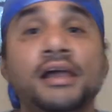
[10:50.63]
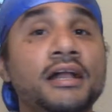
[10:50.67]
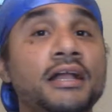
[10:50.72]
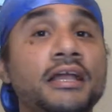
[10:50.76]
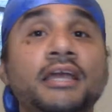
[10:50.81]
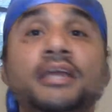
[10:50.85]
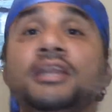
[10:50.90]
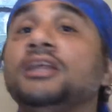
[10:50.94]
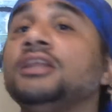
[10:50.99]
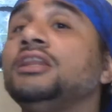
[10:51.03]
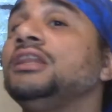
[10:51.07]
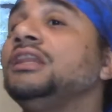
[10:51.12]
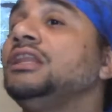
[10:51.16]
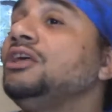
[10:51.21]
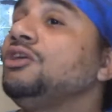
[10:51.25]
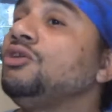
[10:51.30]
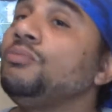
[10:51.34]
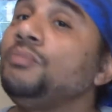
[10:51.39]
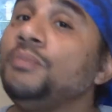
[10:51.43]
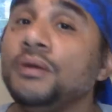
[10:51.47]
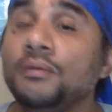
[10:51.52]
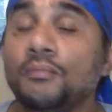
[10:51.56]
in a
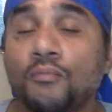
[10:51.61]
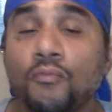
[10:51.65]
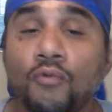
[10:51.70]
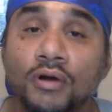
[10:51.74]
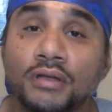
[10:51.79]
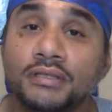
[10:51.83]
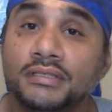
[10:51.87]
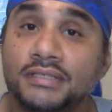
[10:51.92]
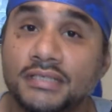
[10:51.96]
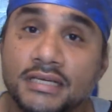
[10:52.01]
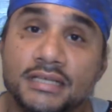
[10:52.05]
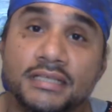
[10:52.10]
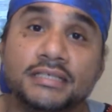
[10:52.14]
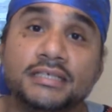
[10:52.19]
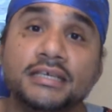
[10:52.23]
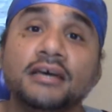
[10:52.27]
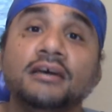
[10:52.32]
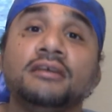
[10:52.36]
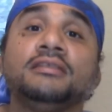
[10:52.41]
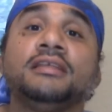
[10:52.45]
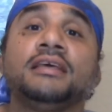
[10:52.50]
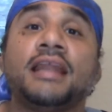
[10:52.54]
little bit more
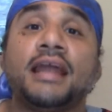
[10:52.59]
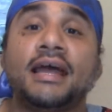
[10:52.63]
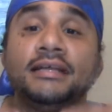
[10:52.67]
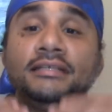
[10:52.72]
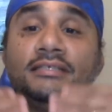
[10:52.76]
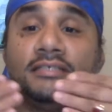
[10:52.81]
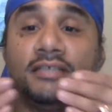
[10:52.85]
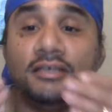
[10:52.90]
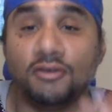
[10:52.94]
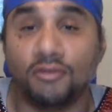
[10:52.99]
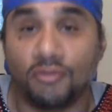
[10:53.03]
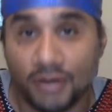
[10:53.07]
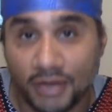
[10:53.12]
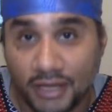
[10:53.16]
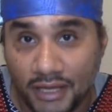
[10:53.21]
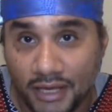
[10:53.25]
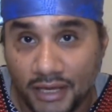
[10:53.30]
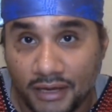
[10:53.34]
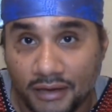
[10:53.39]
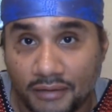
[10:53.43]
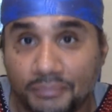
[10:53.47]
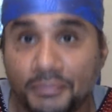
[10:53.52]
detail than I did on
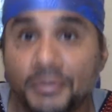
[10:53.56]
here.